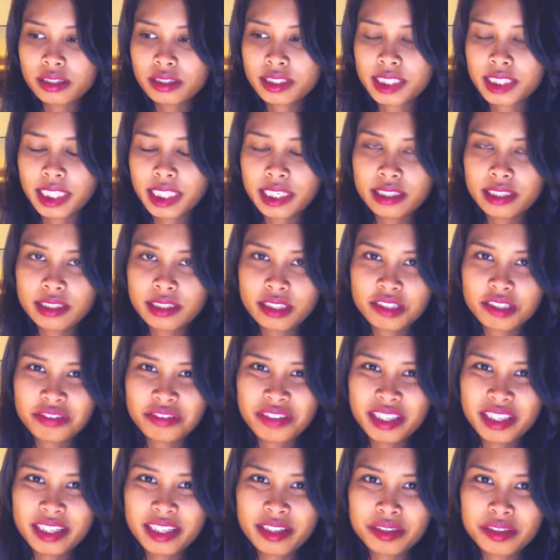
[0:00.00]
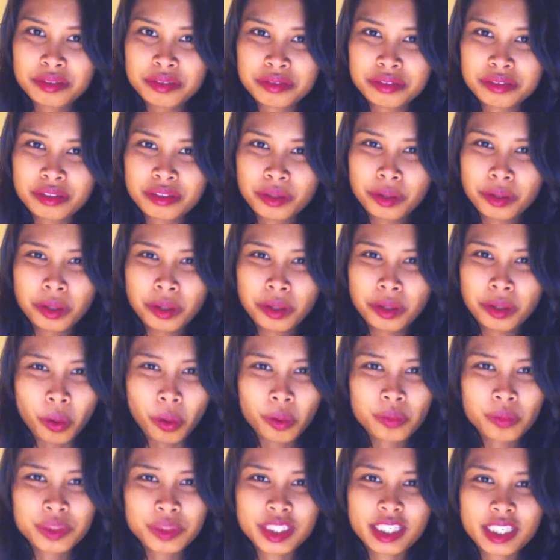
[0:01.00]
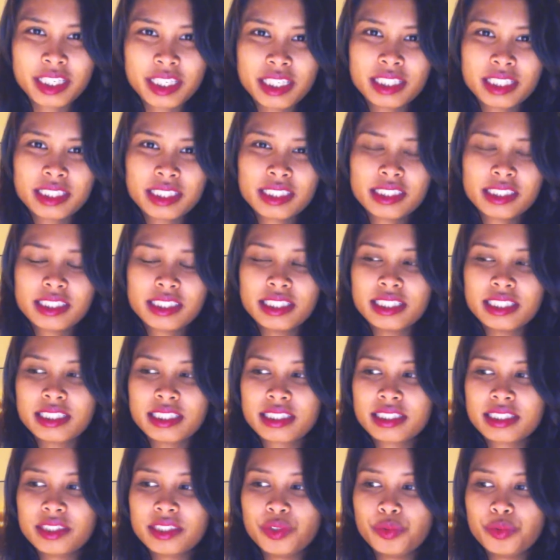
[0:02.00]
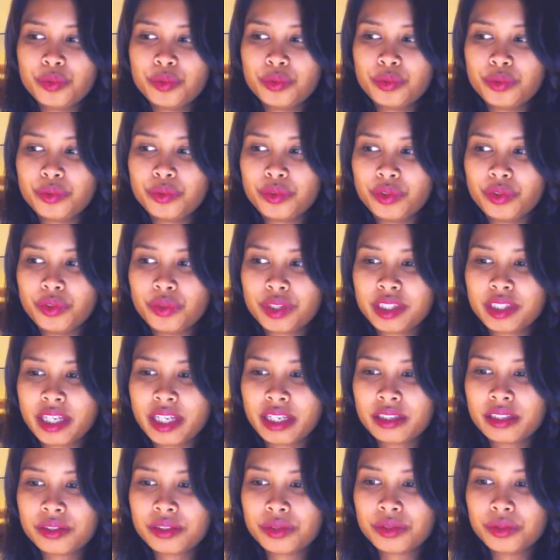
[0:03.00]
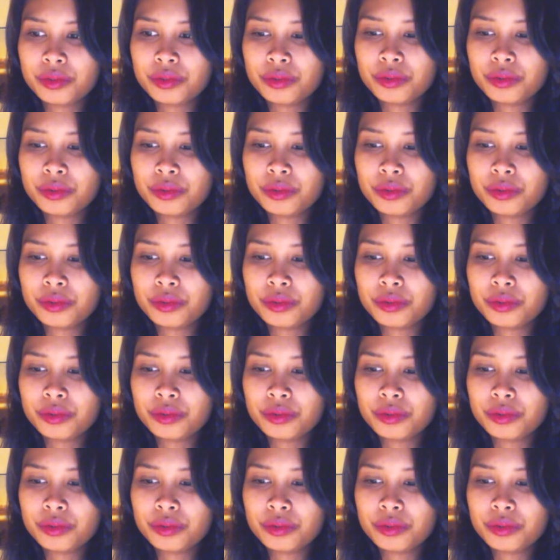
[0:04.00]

say this feeling of homesickness is you tend